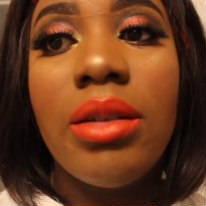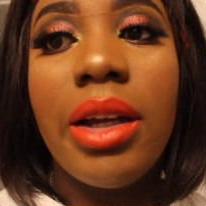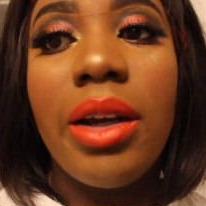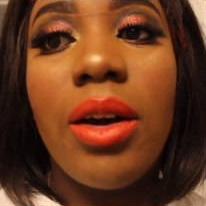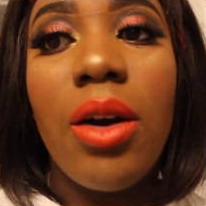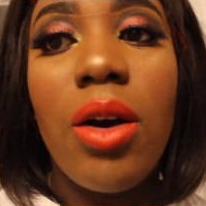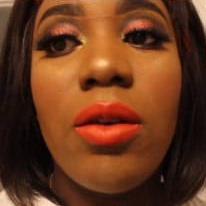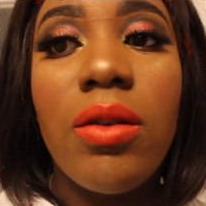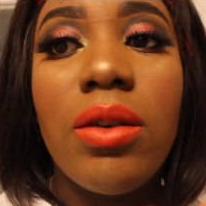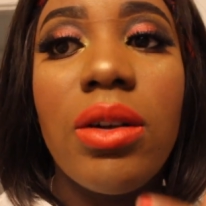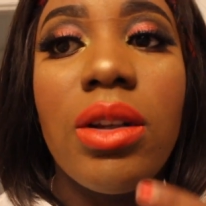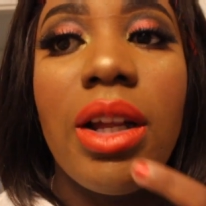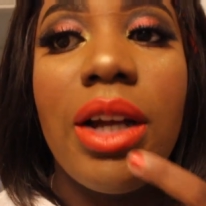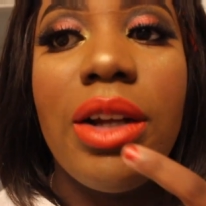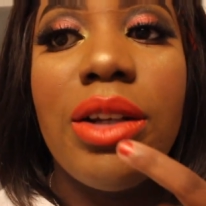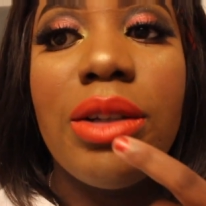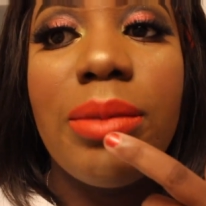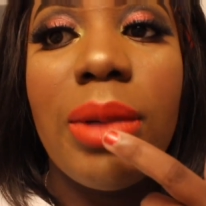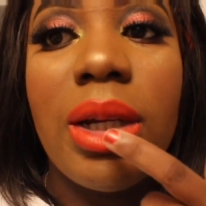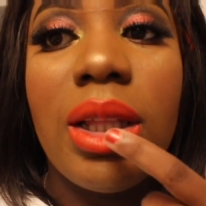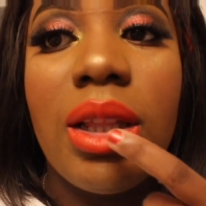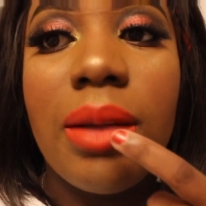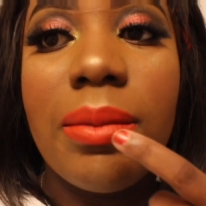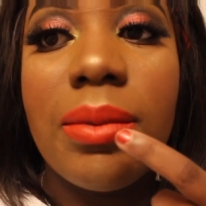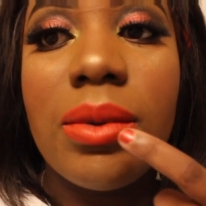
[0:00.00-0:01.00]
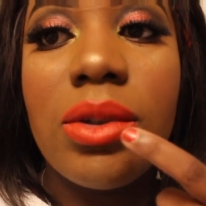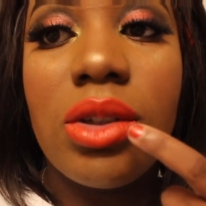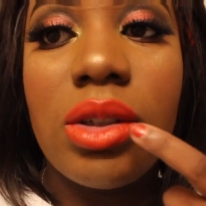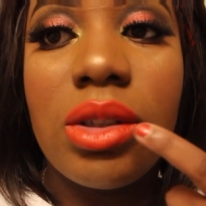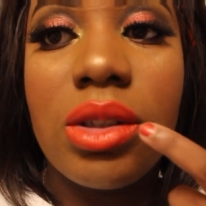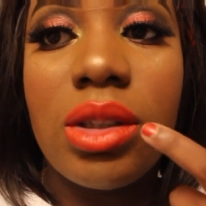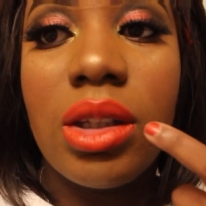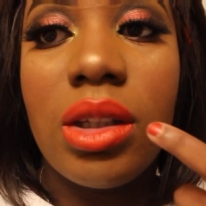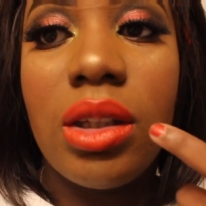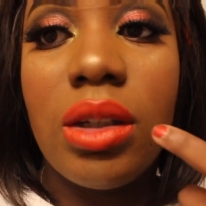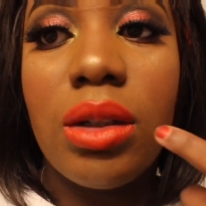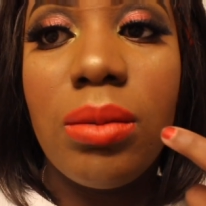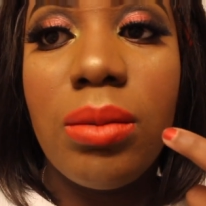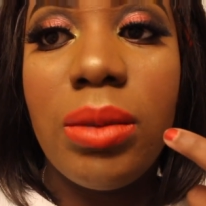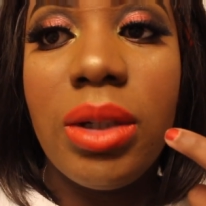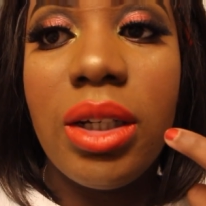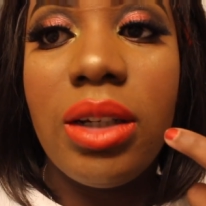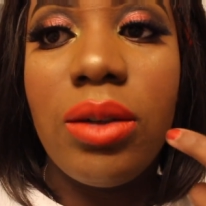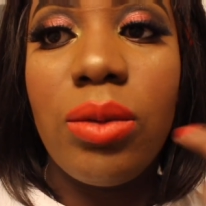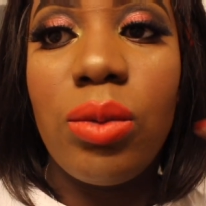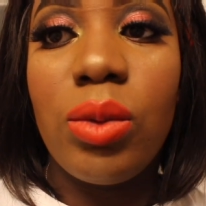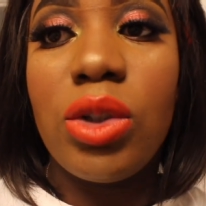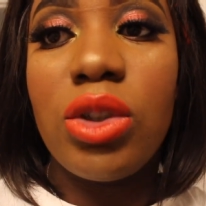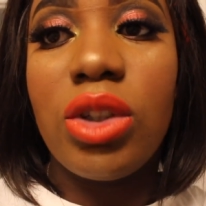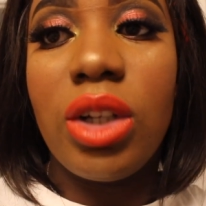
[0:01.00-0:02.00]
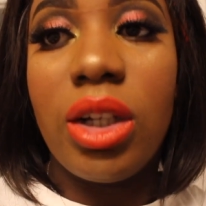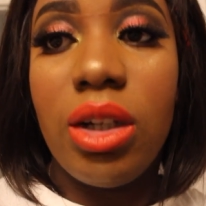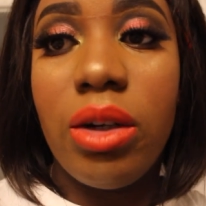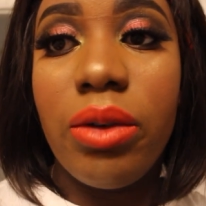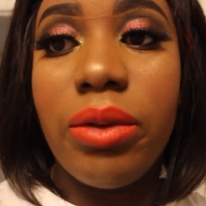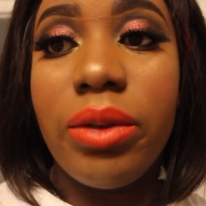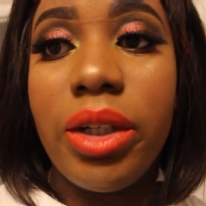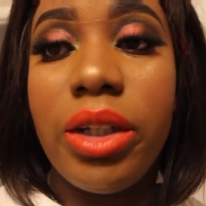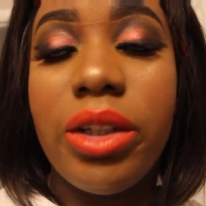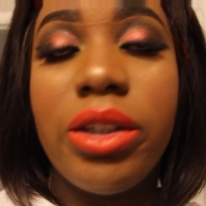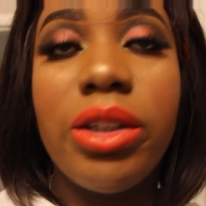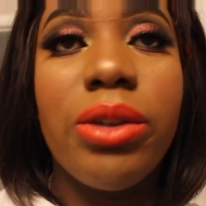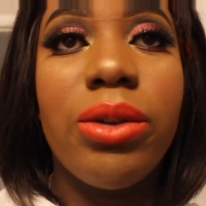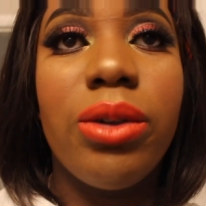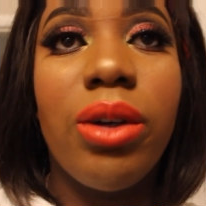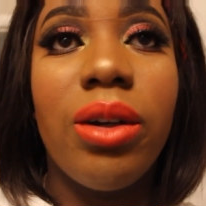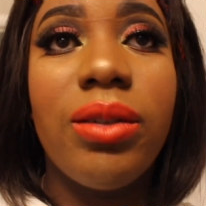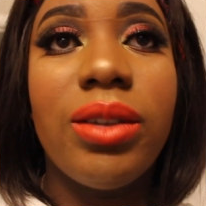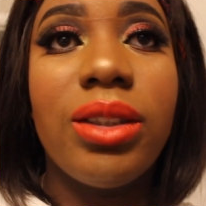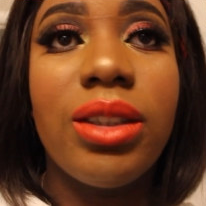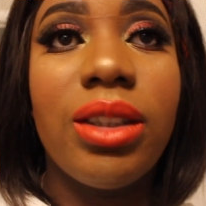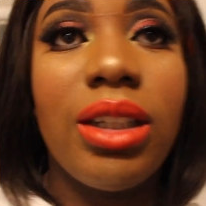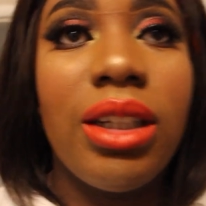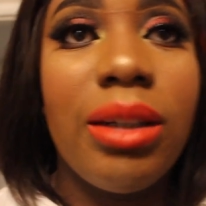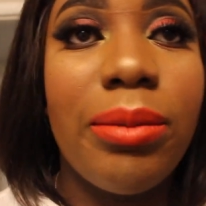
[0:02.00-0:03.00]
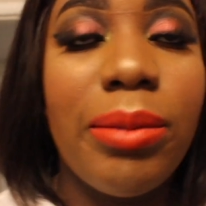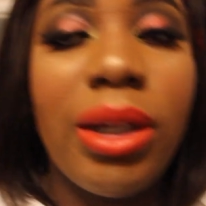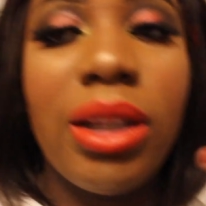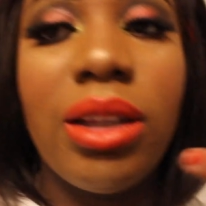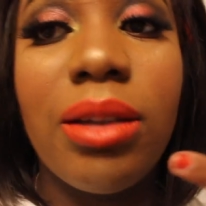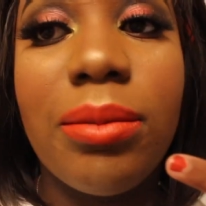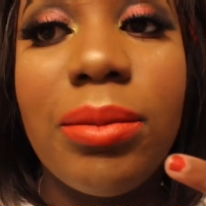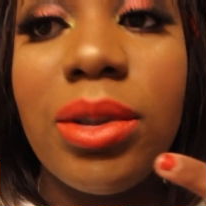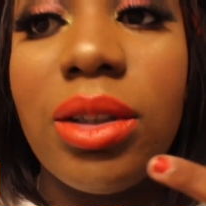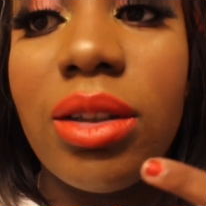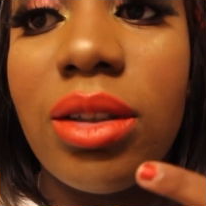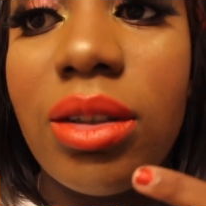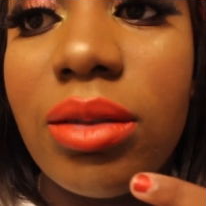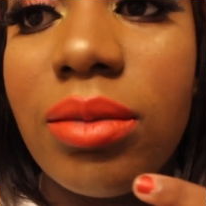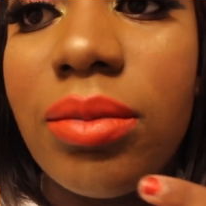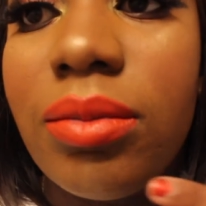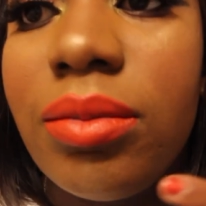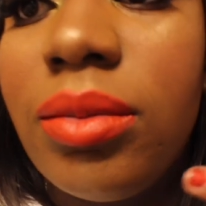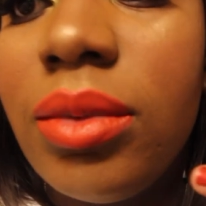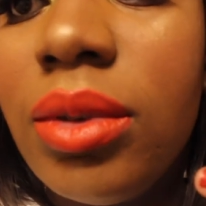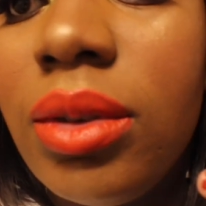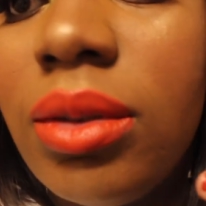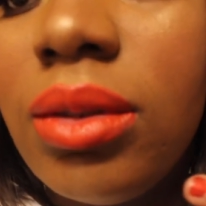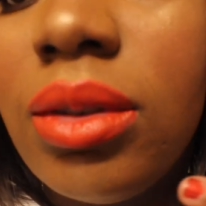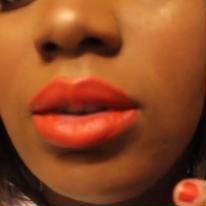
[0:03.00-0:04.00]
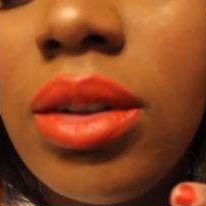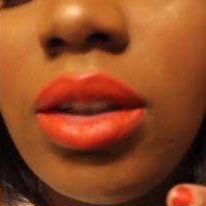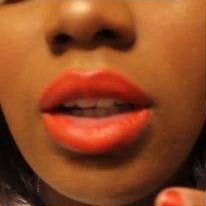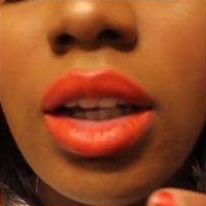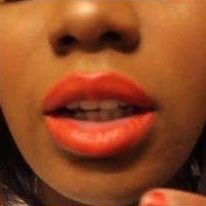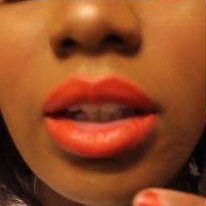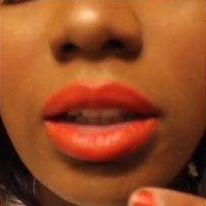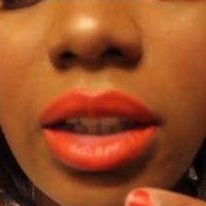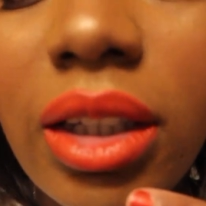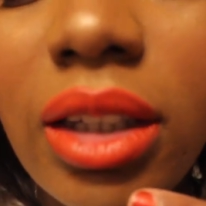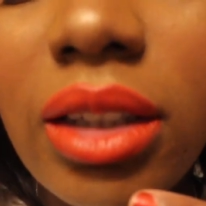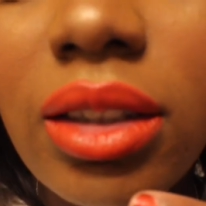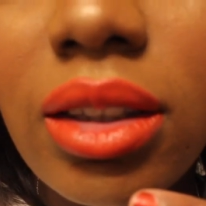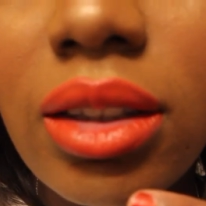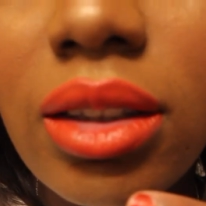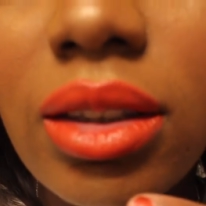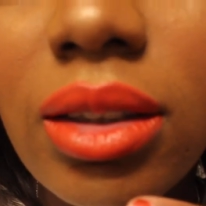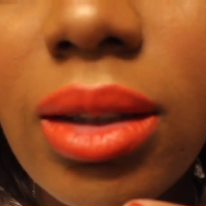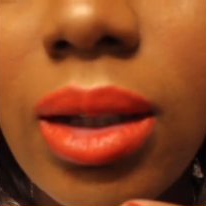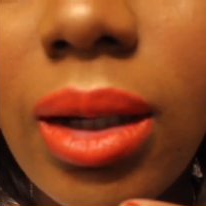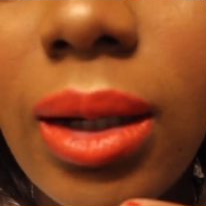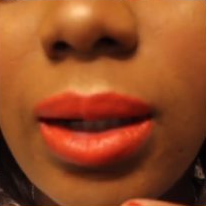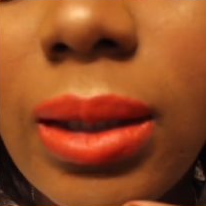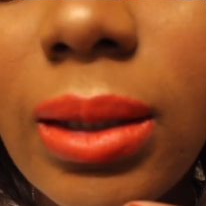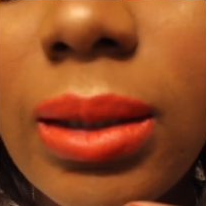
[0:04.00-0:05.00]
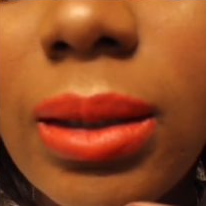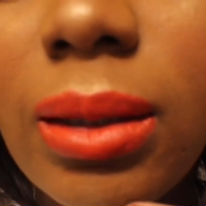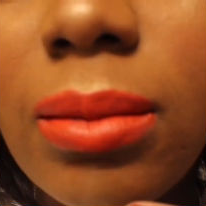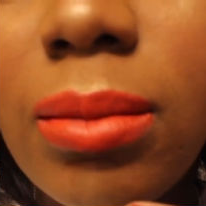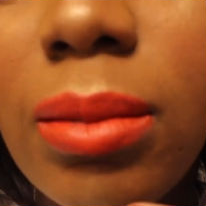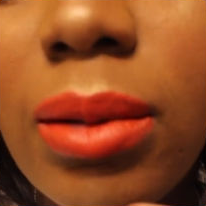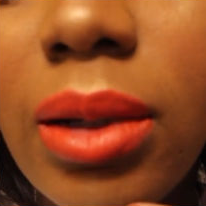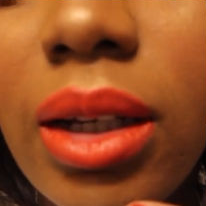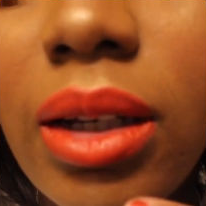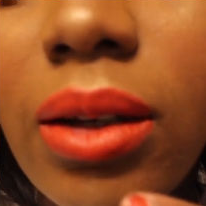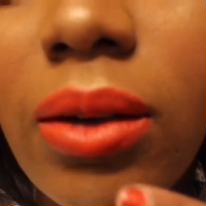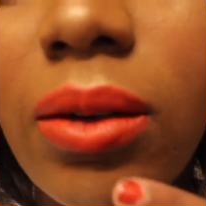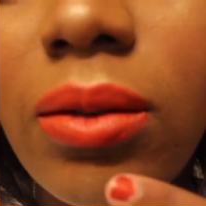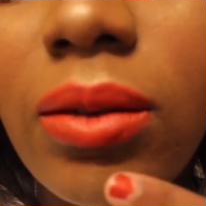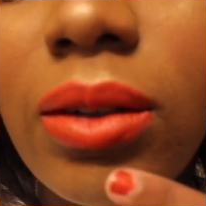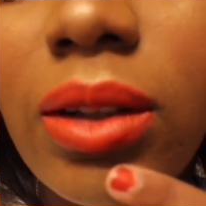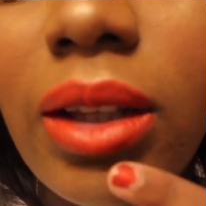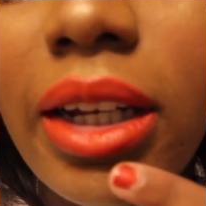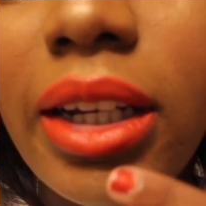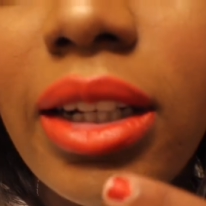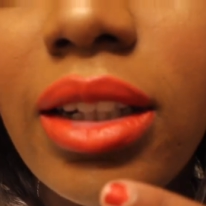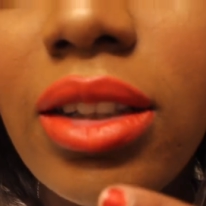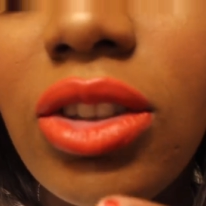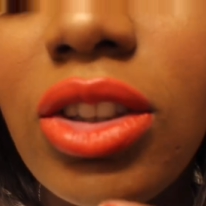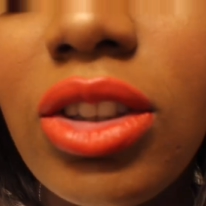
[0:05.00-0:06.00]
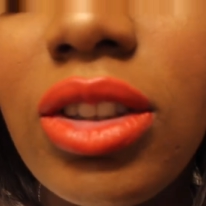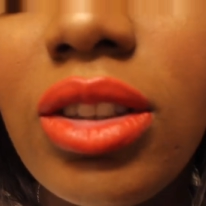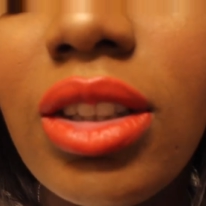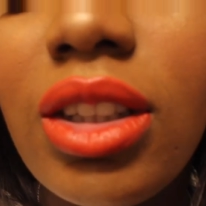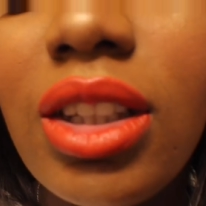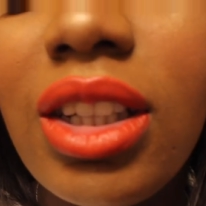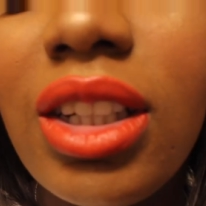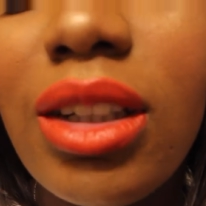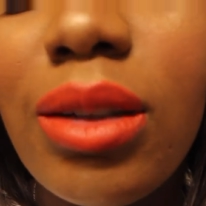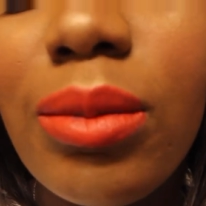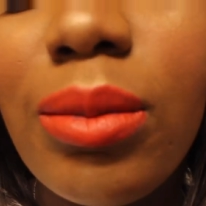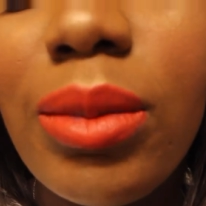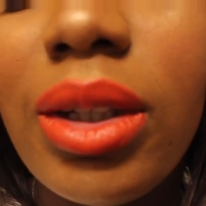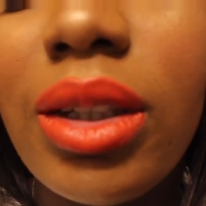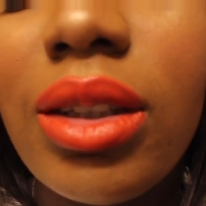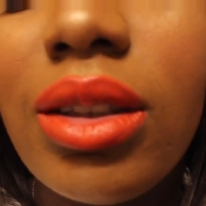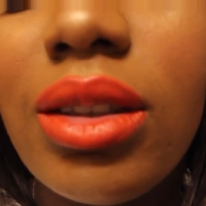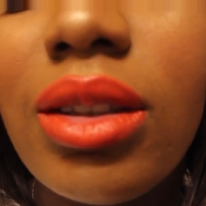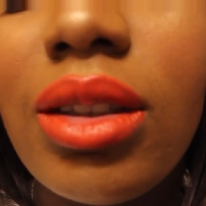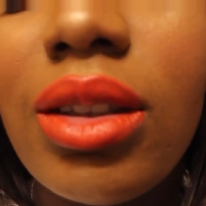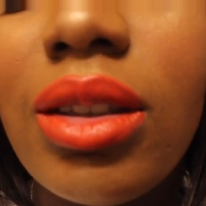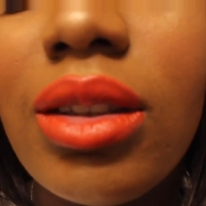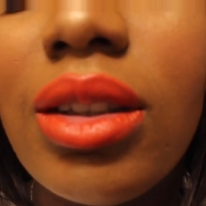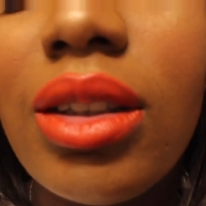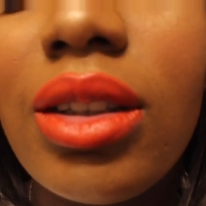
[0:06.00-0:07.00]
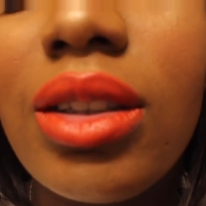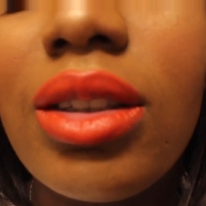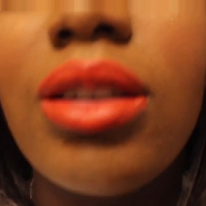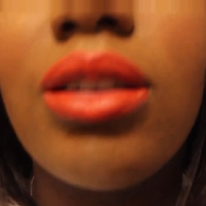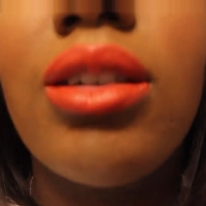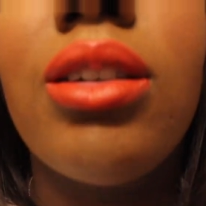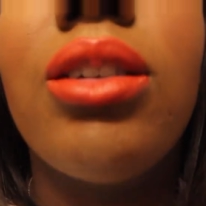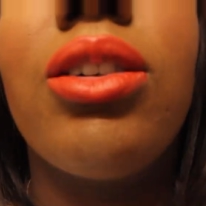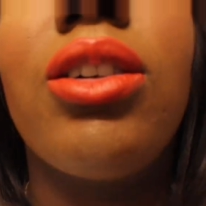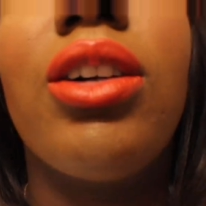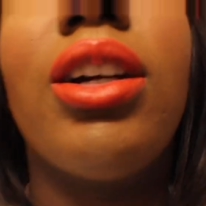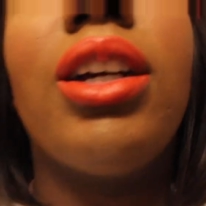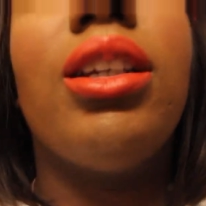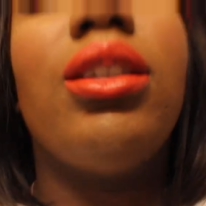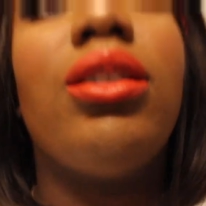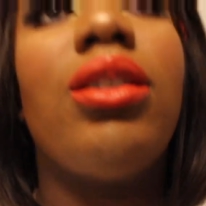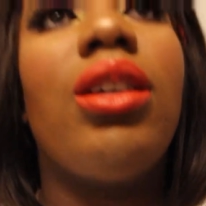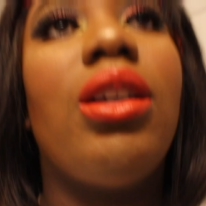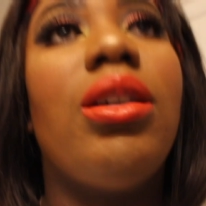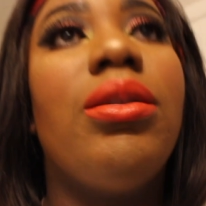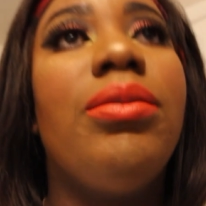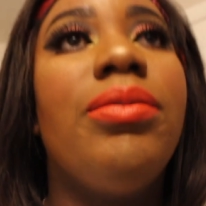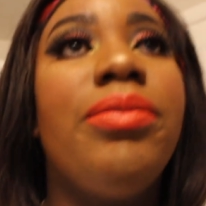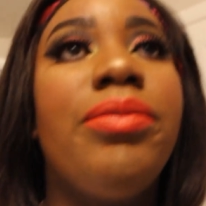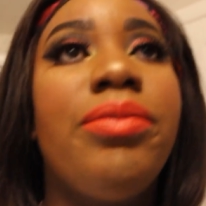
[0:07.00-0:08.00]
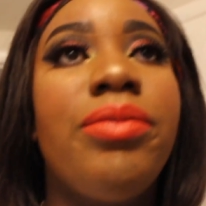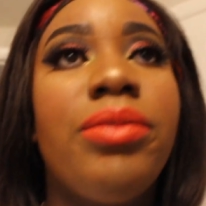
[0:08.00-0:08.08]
I overlined my lips just a little bit, which I don't need to, obviously my lips are decent size, but I overlined just a little bit so it looks a little crazy.